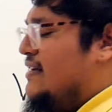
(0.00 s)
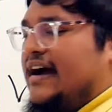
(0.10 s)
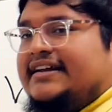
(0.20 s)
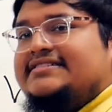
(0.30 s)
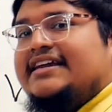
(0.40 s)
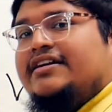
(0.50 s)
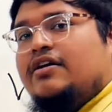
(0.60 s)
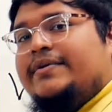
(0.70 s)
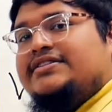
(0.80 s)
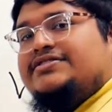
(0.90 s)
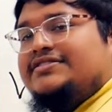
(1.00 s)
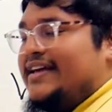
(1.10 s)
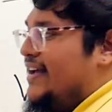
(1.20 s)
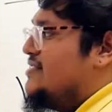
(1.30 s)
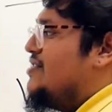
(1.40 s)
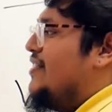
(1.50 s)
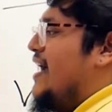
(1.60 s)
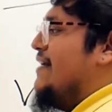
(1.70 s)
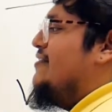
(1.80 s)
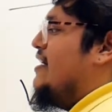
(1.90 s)
I decided to go with today, so they
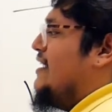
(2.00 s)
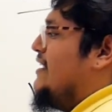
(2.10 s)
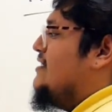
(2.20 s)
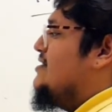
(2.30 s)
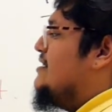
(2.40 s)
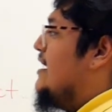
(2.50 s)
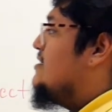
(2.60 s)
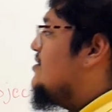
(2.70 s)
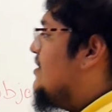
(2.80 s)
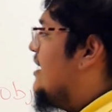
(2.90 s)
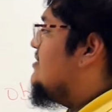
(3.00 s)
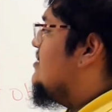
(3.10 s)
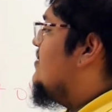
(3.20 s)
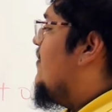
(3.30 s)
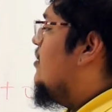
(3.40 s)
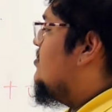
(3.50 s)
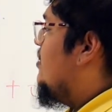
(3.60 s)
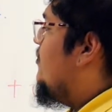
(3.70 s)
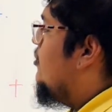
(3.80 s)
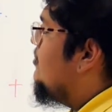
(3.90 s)
have not eaten today. So yes, this follows
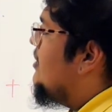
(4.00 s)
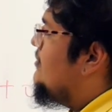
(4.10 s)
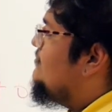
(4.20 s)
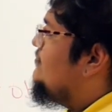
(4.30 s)
our formula.